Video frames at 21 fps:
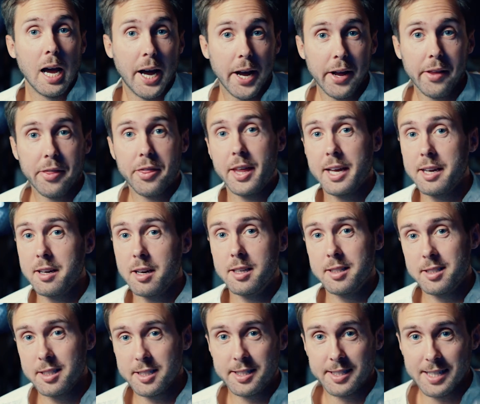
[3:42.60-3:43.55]
I think
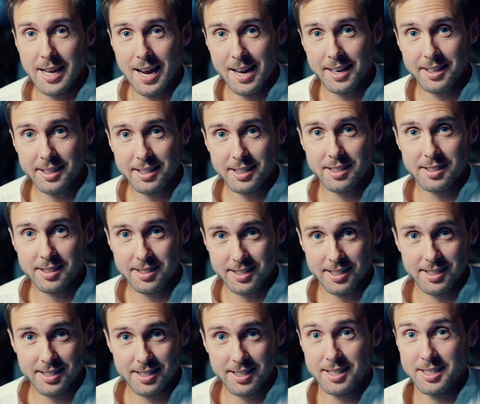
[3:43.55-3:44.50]
understanding
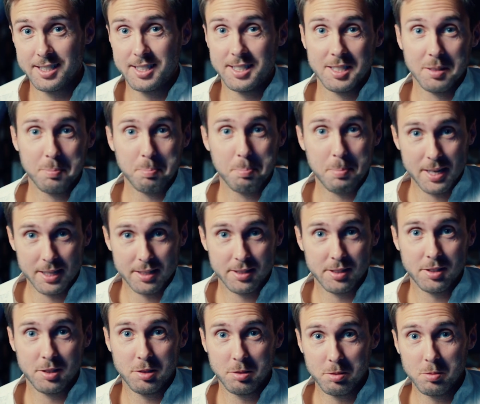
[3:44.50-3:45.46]
this is the
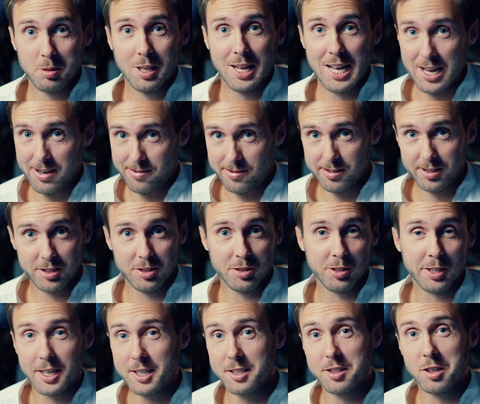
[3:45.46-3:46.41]
best tool ever to
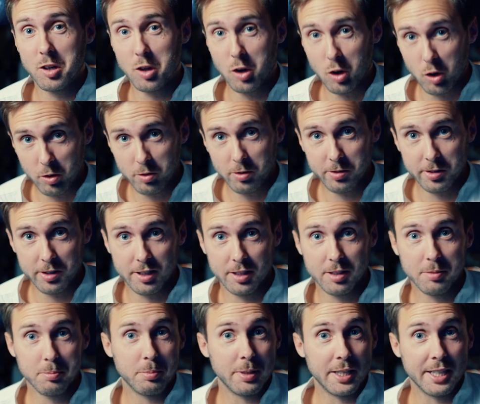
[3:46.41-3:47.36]
get over
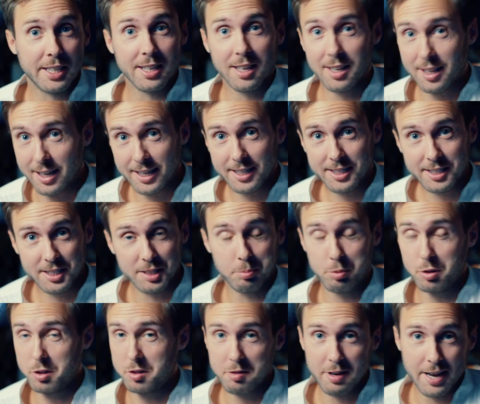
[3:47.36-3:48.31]
being lazy,
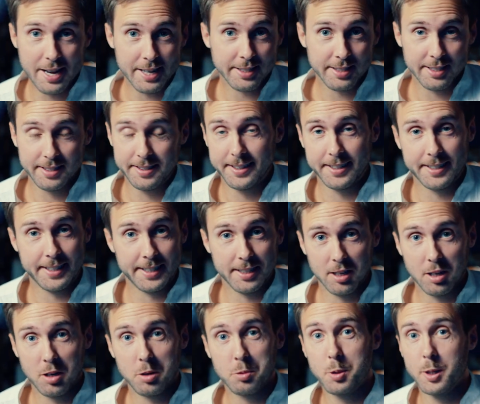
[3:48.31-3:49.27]
procrastinating,
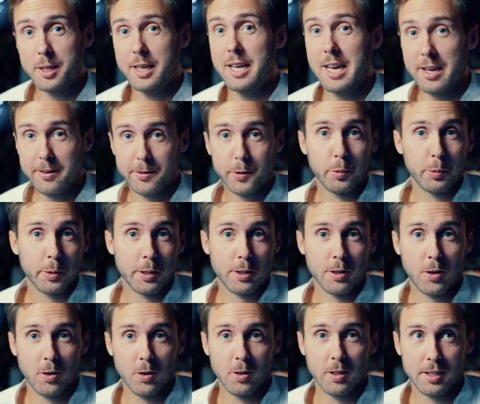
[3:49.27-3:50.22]
or whatever we
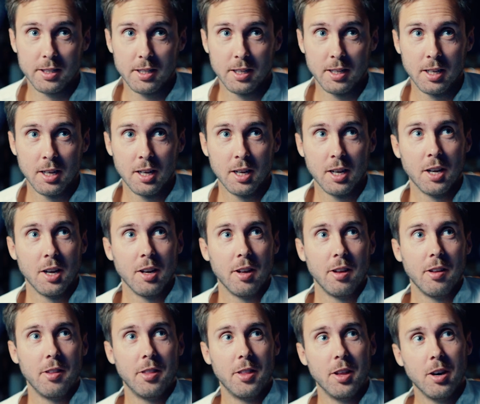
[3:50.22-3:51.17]
call it.
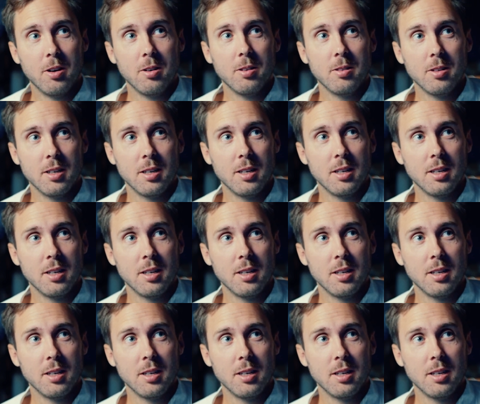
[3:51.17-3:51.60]
Though